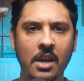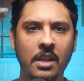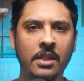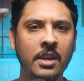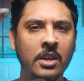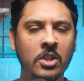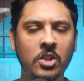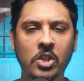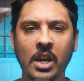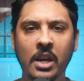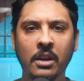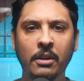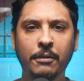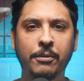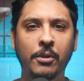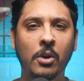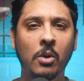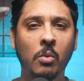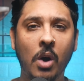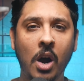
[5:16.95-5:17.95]
This channel
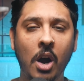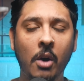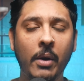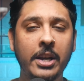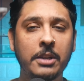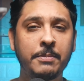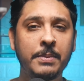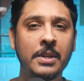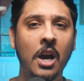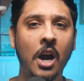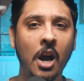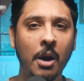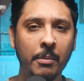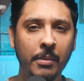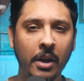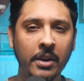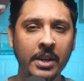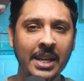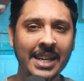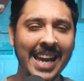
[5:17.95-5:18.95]
for a while has been
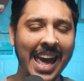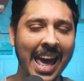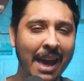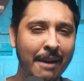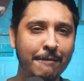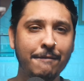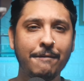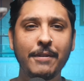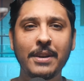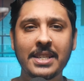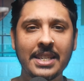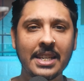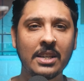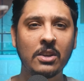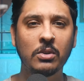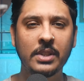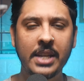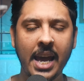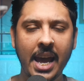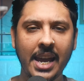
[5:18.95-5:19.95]
uploading every
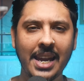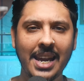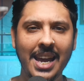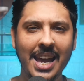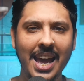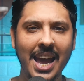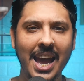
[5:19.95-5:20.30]
single day,